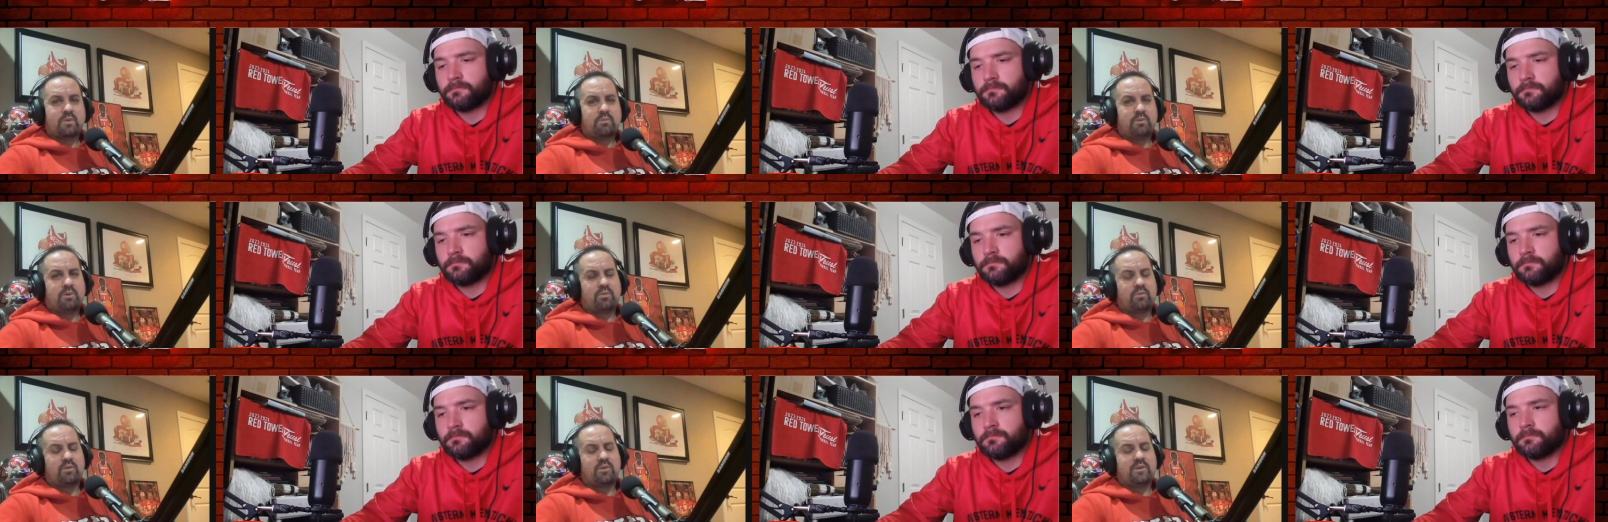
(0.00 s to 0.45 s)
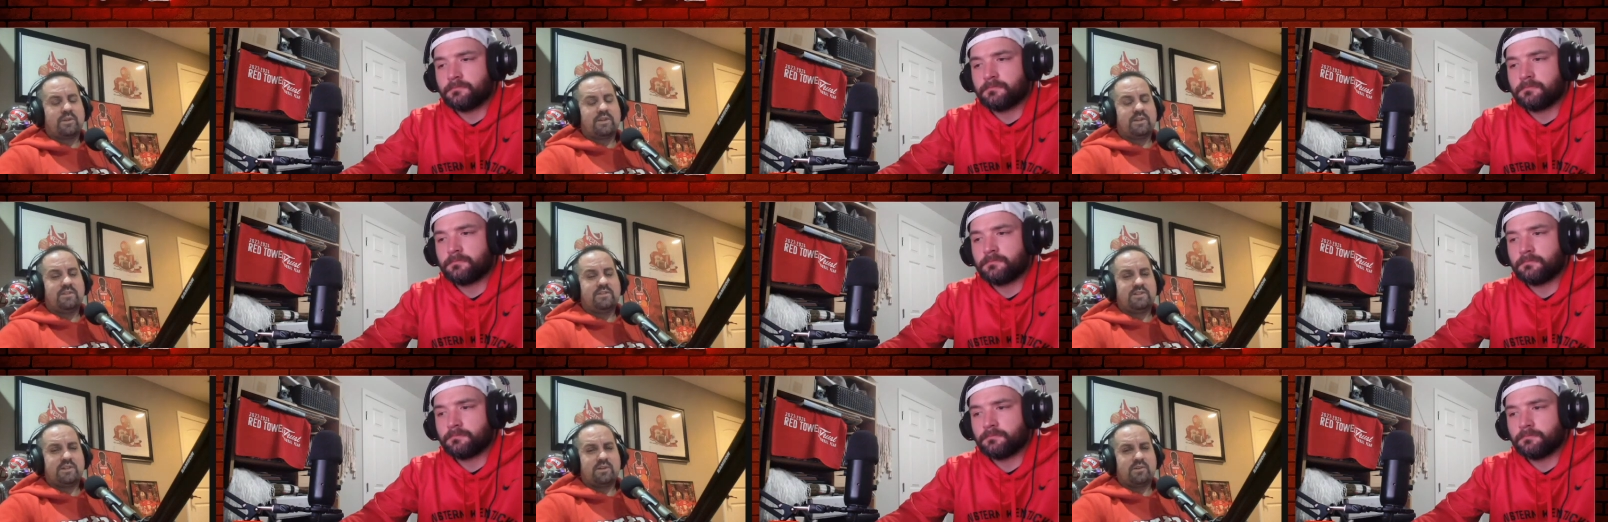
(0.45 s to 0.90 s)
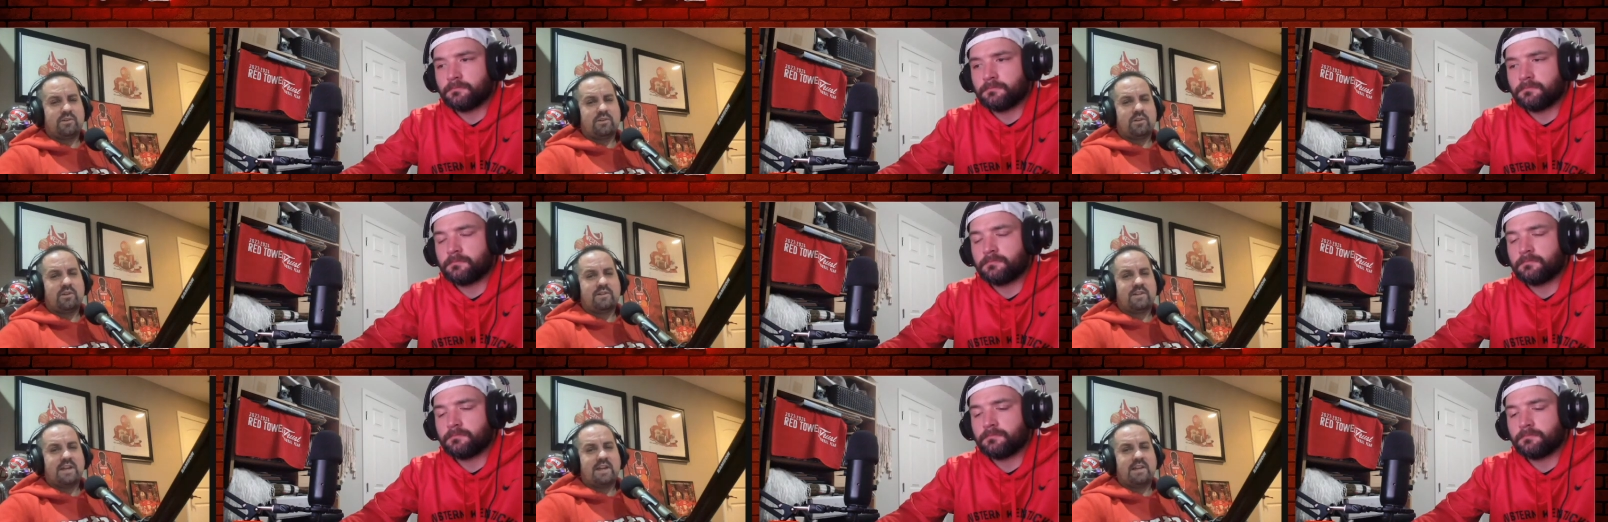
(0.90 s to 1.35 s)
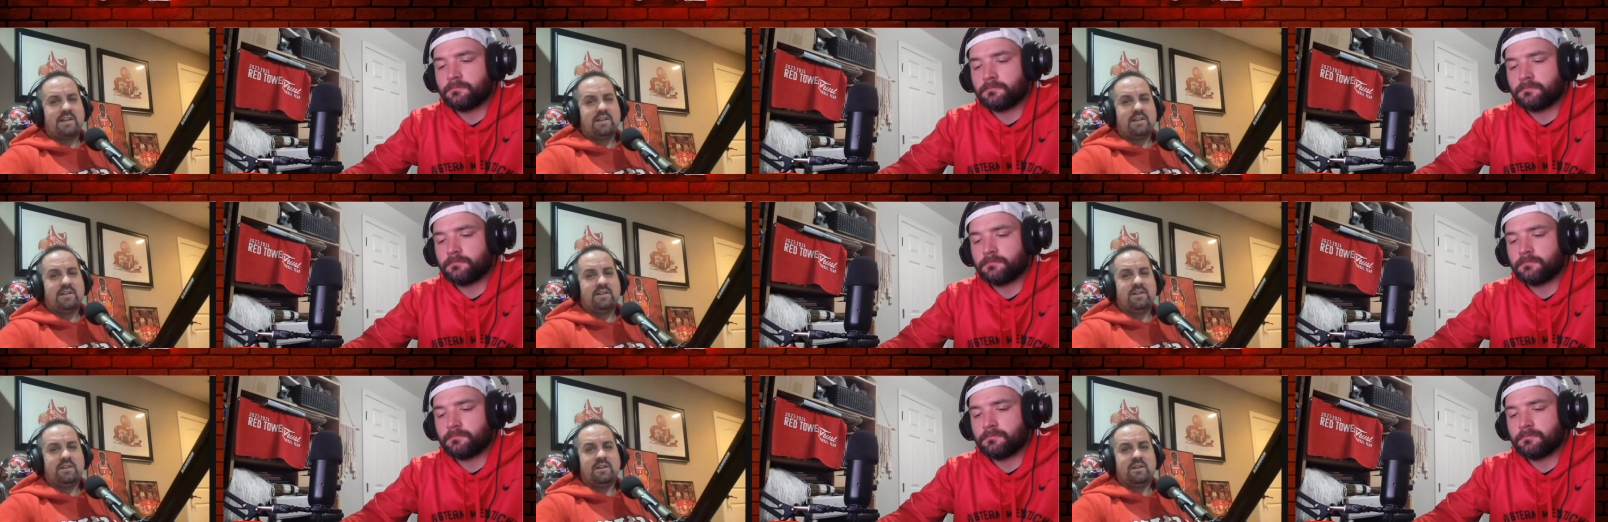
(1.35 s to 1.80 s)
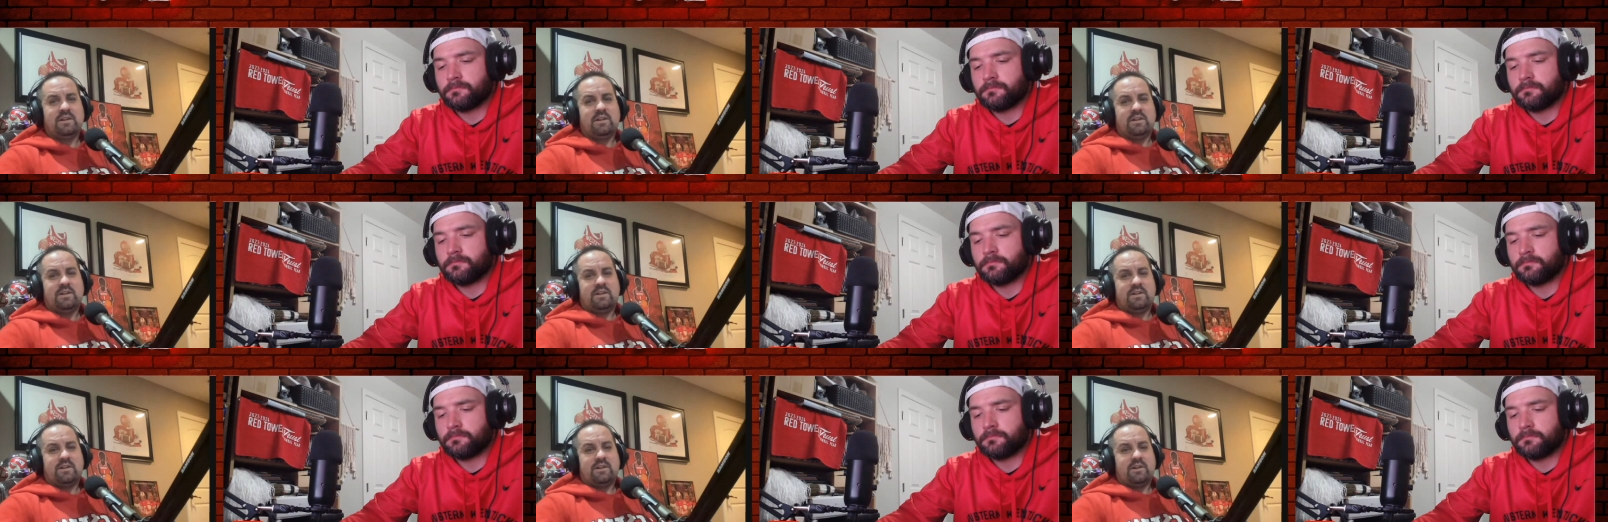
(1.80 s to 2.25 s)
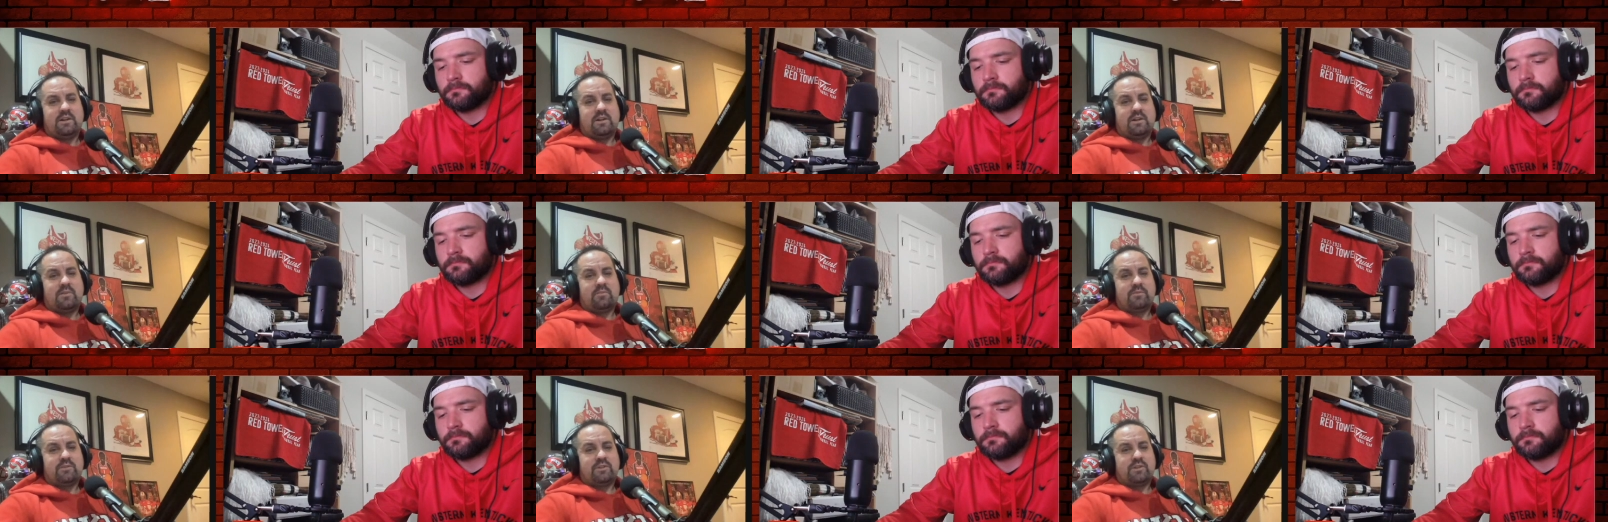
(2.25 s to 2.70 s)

Speaker 1: but really cheering on Katie um,